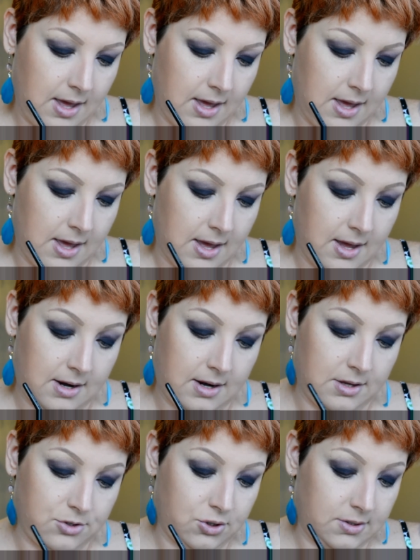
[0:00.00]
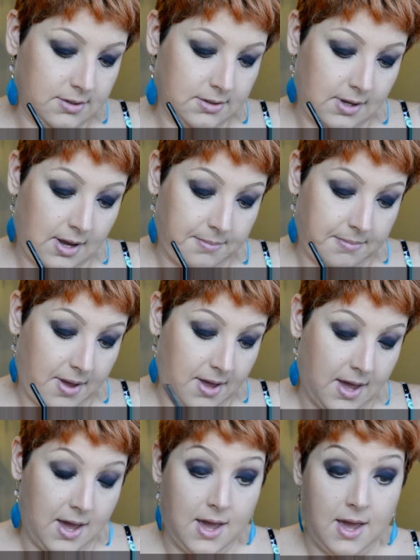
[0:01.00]
and it's just
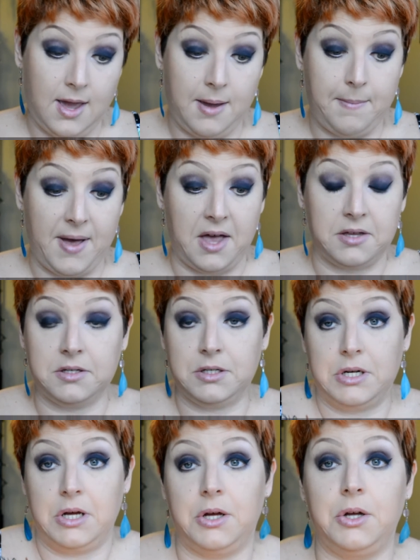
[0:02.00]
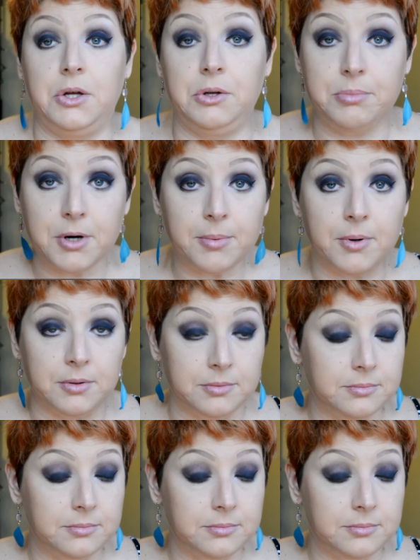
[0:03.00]
a pastel purple.